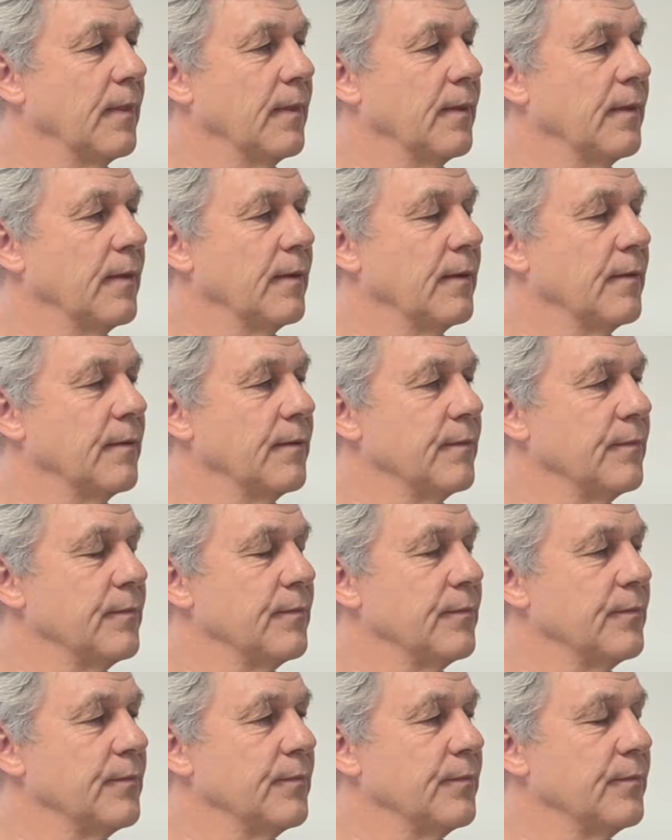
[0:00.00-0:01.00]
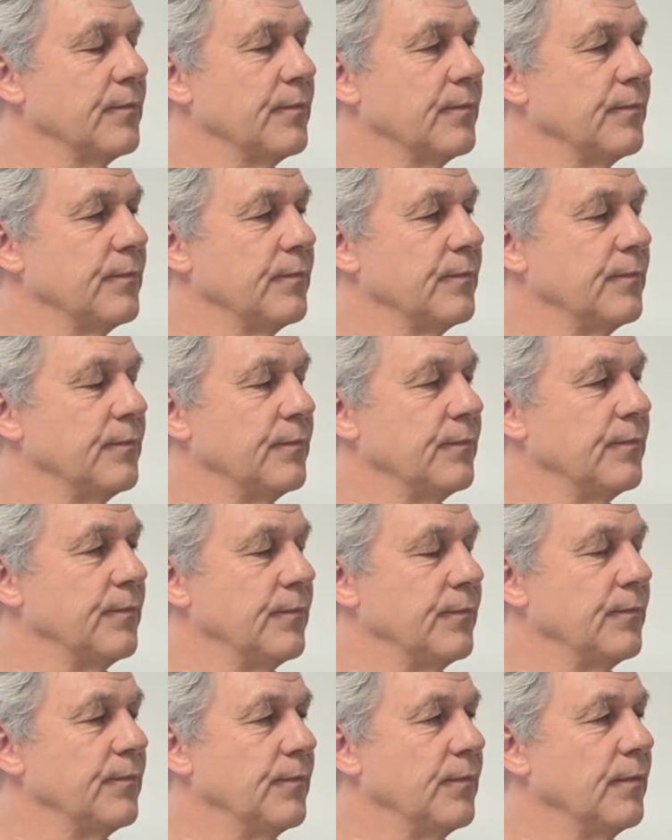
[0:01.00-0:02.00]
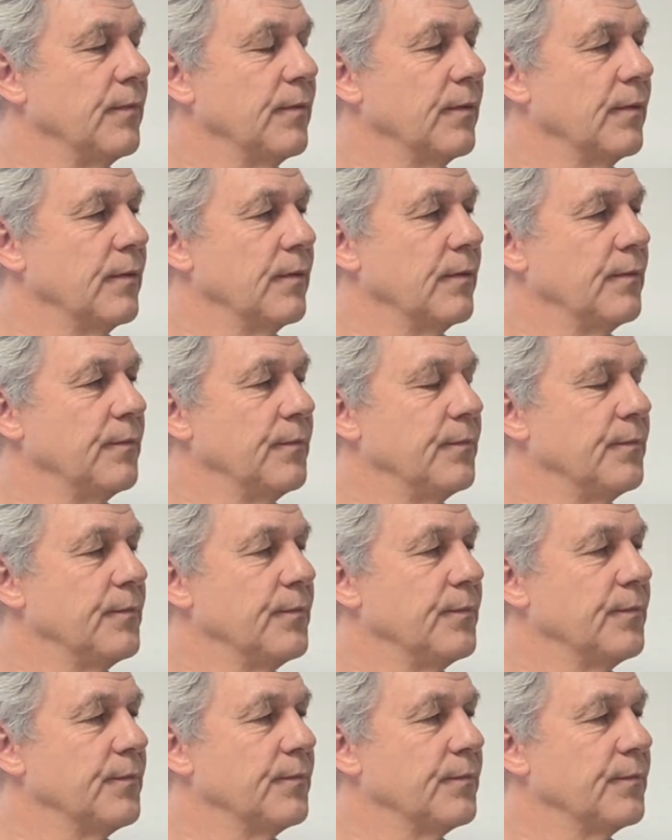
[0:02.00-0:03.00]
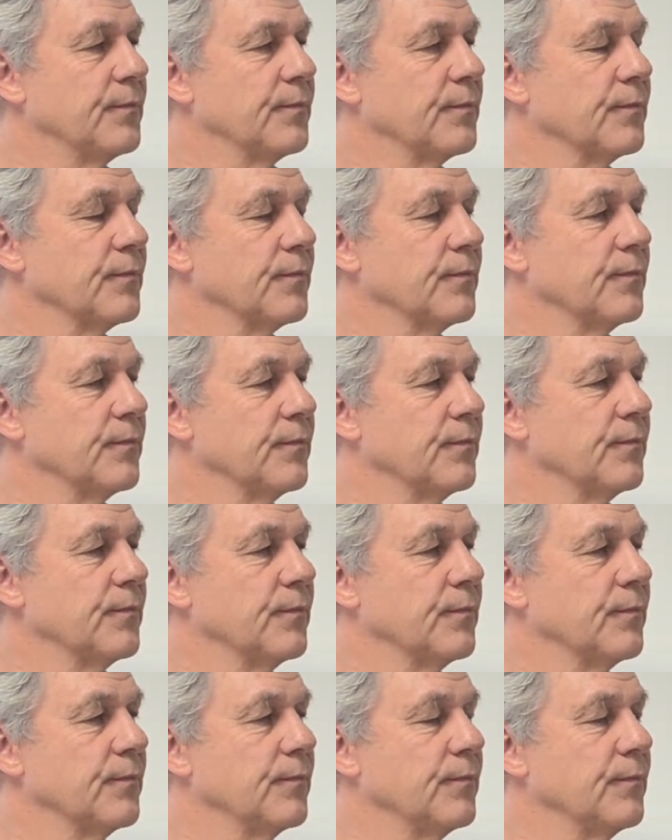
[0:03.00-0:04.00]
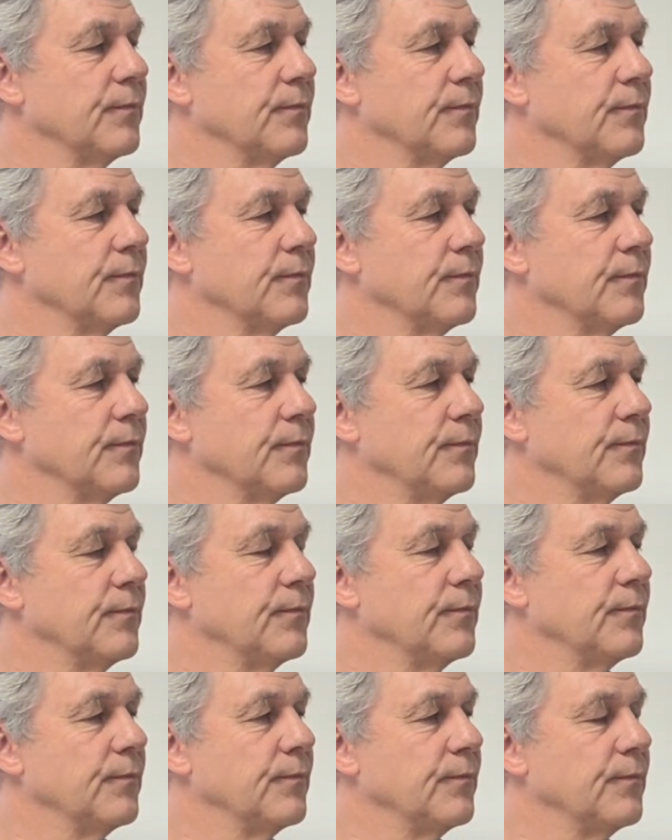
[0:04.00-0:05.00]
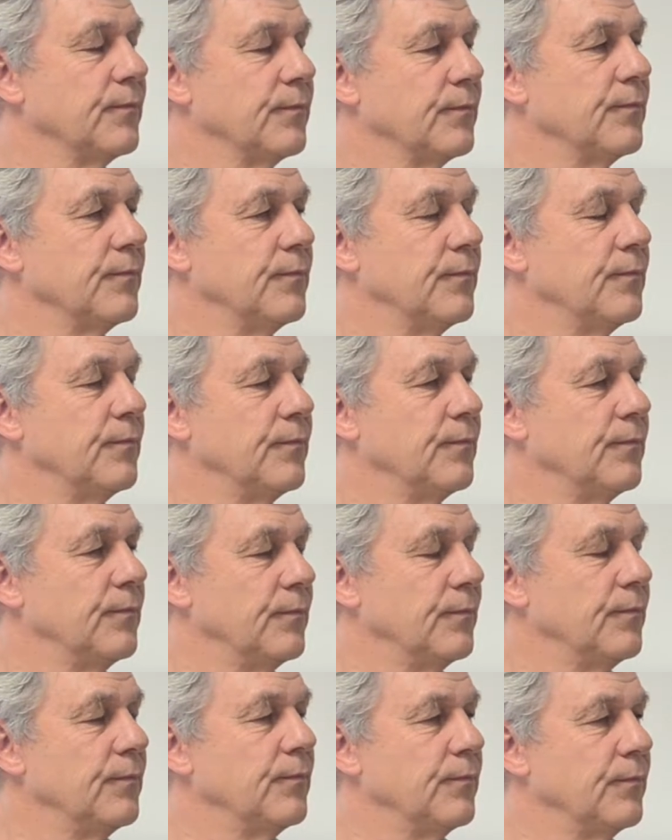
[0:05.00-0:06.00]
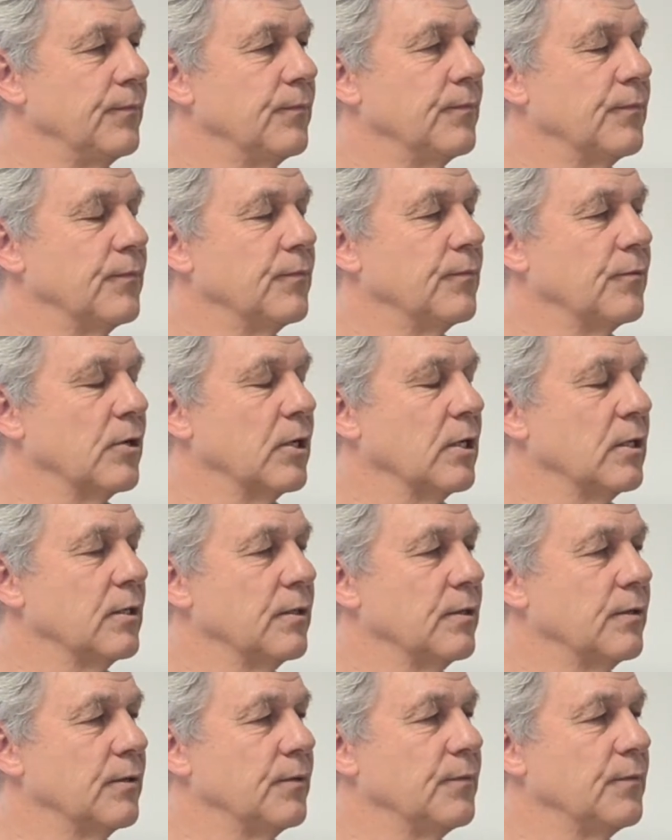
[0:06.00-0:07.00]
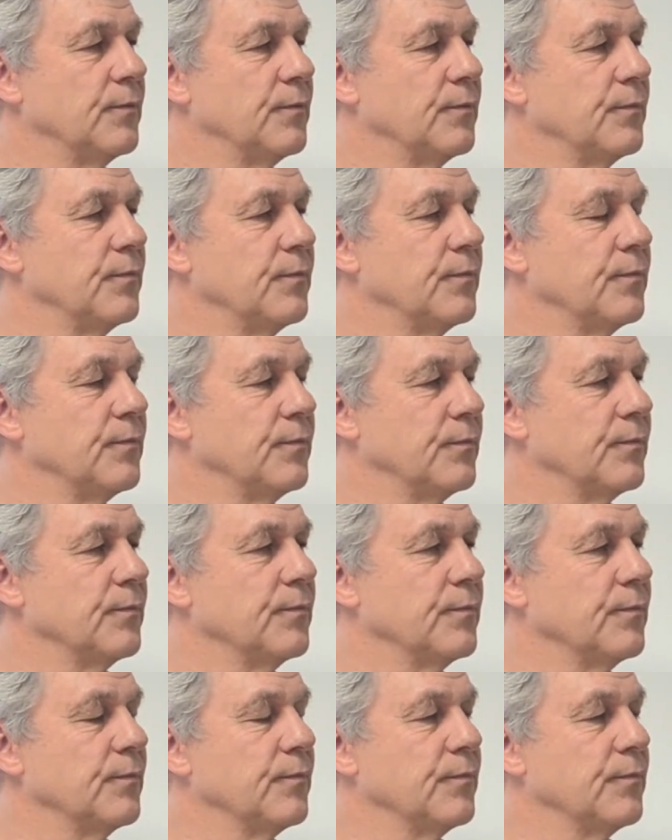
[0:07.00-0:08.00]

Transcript: The person shown says nothing.